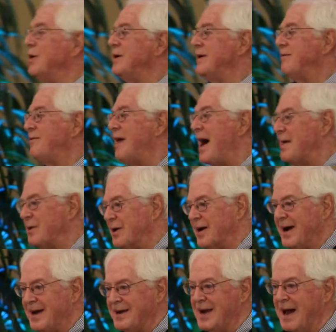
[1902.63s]
to
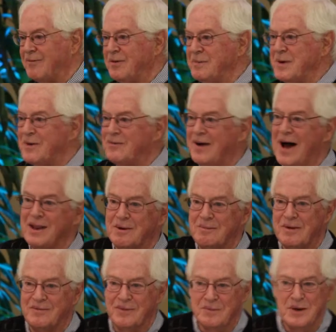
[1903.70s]
father, not from your father,
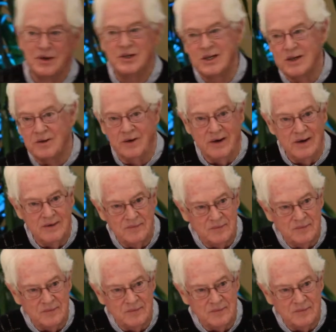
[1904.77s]
but from your children.